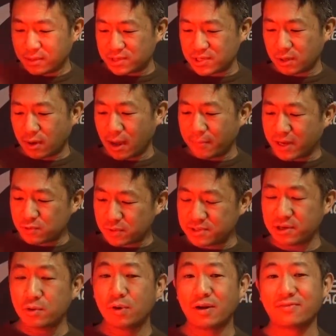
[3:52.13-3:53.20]
so I might as well
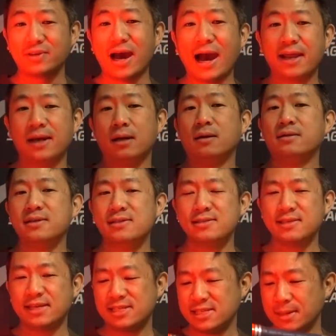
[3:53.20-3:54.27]
tell you what I've got here. This
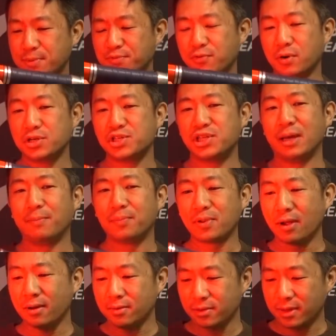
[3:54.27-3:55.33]
is a Saberforged
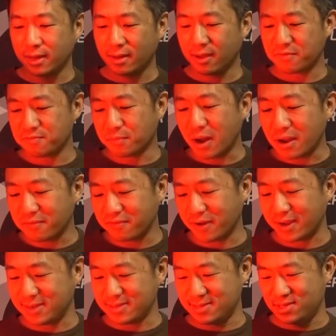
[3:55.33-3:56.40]
Templar, okay? I've
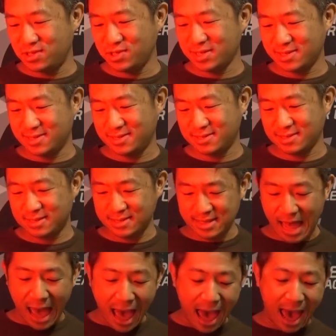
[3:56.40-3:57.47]
modified it just a
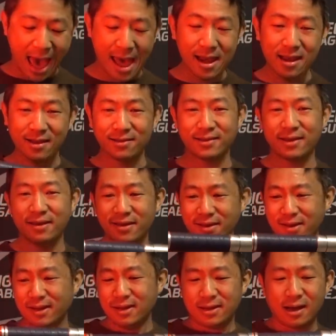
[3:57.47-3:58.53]
tad, okay?
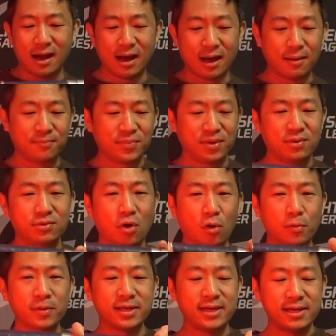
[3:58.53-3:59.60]

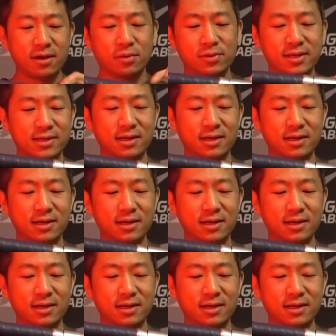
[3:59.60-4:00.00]
Normally it only